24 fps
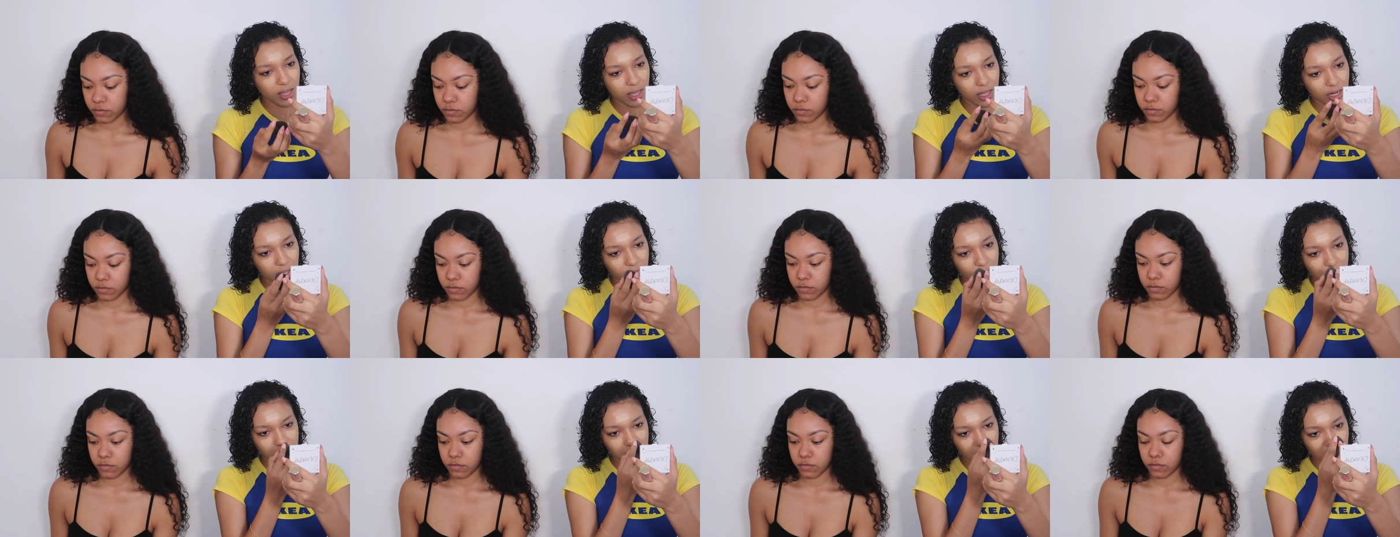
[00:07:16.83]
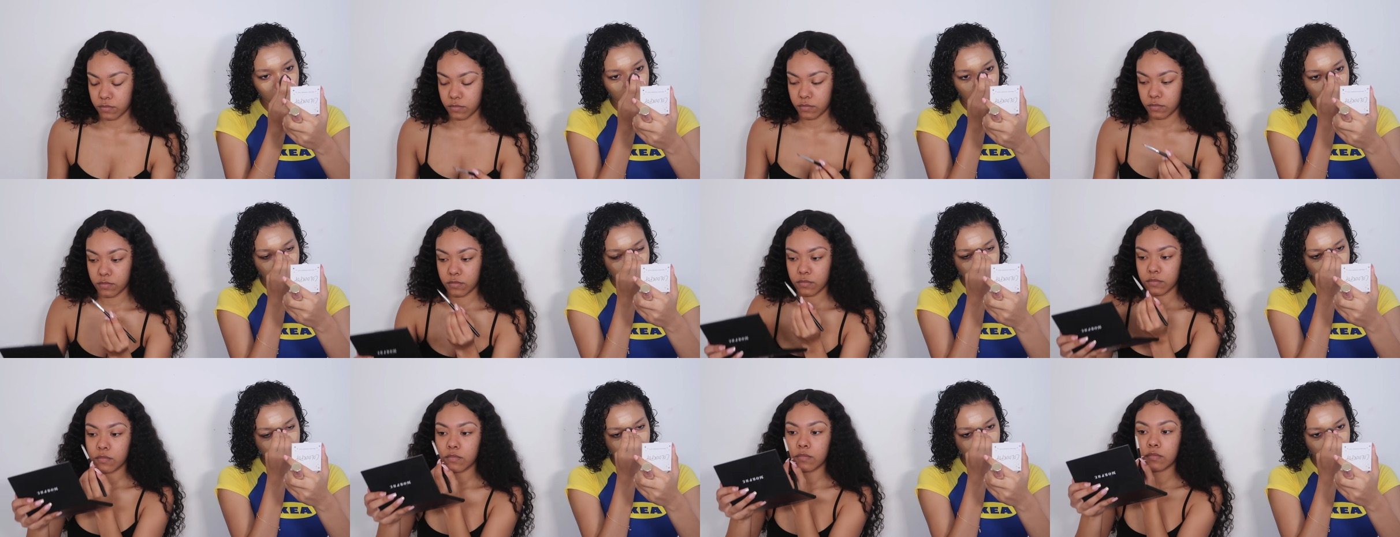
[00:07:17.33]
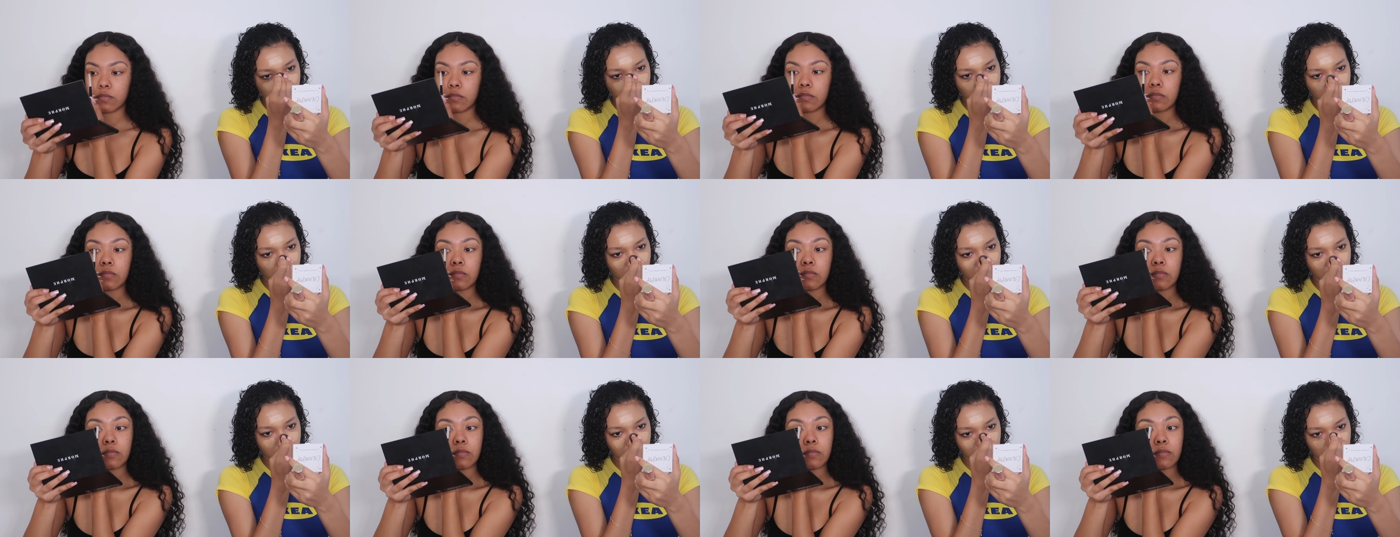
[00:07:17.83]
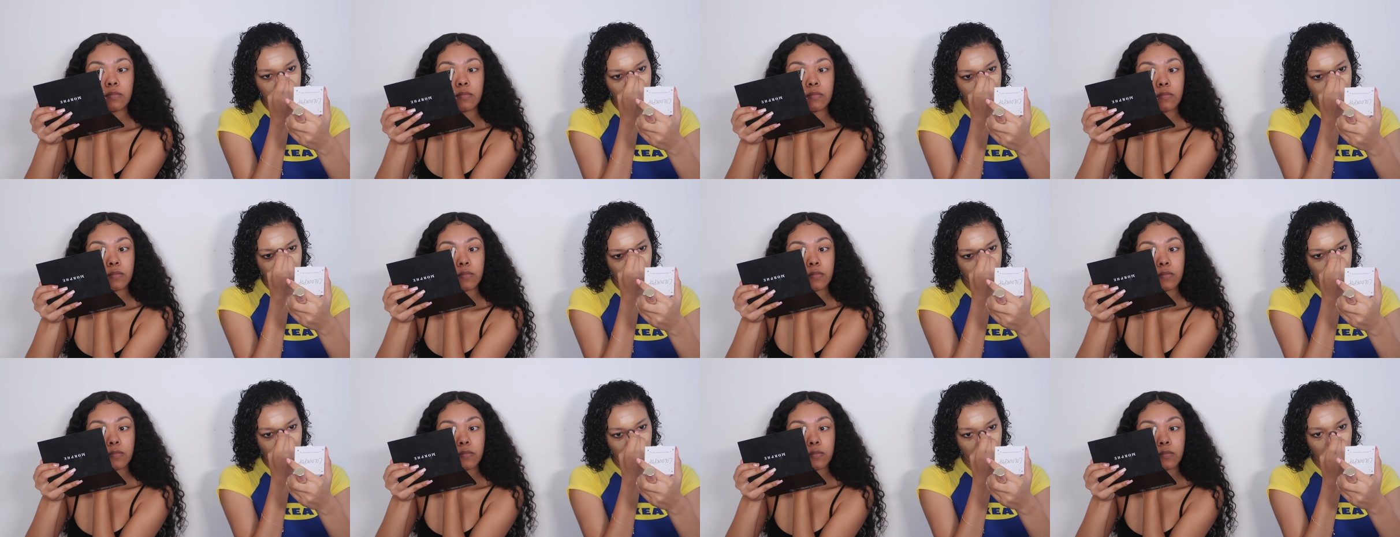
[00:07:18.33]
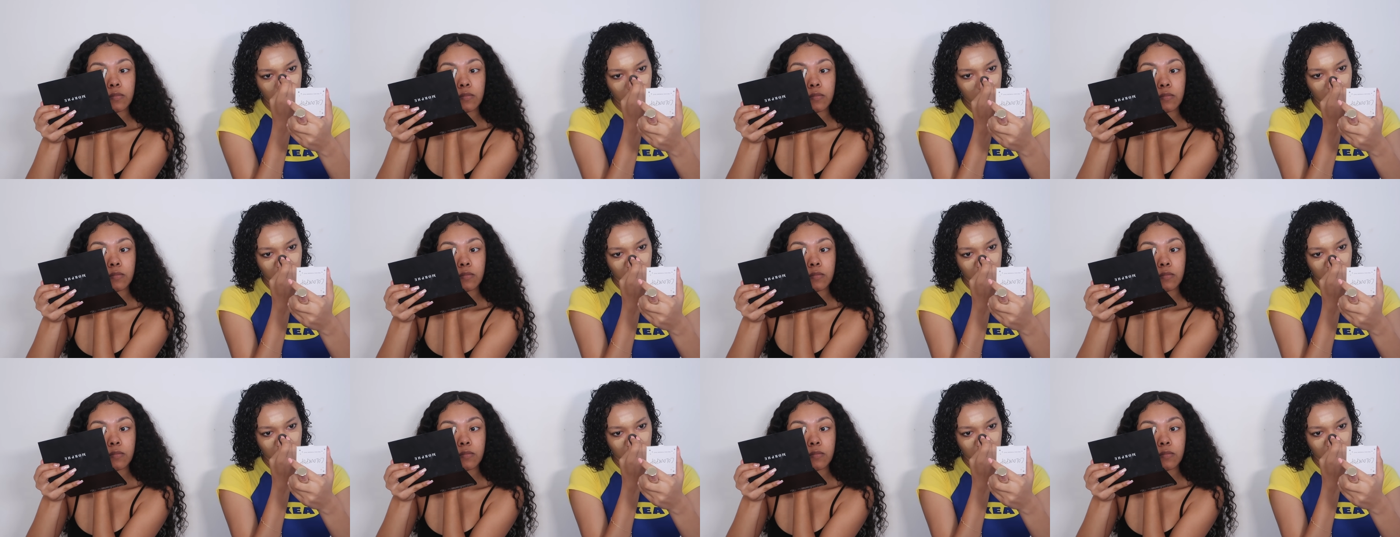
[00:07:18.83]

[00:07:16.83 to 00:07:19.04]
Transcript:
Speaker 1: and if it's authentic and real like